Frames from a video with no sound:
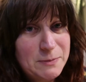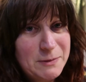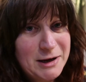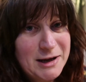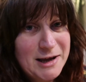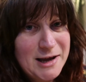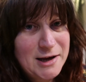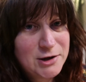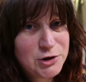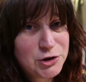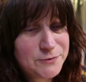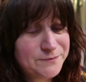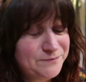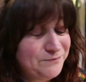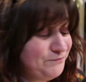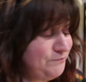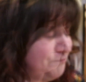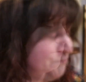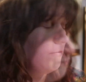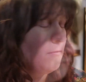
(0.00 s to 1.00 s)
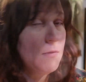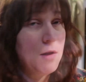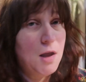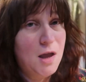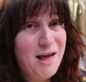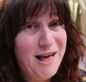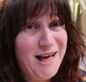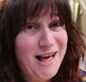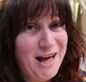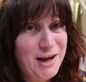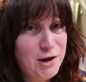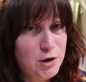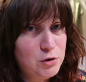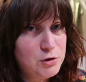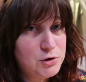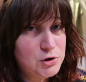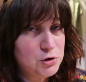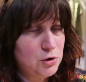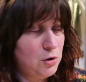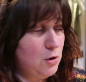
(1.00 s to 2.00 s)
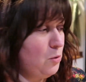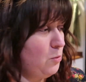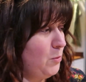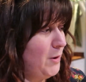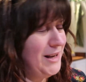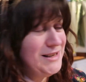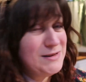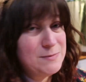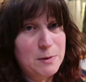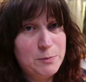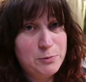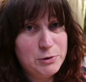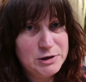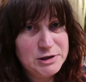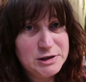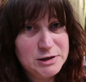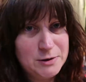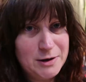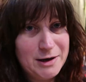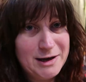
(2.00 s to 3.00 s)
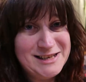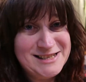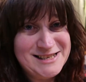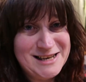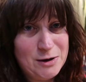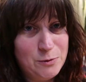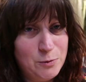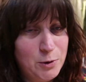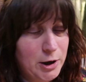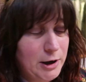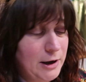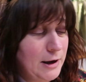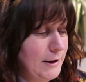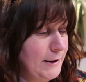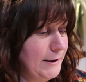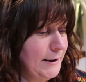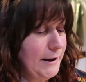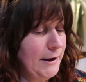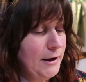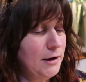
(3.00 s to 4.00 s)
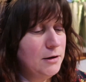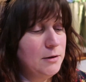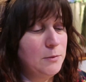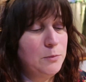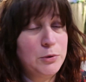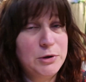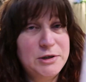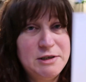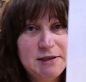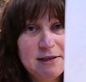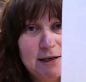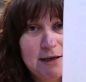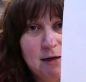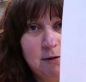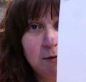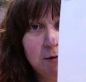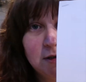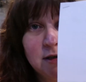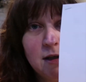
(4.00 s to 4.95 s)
my gauge. I also, whilst my printer is now working again, printed out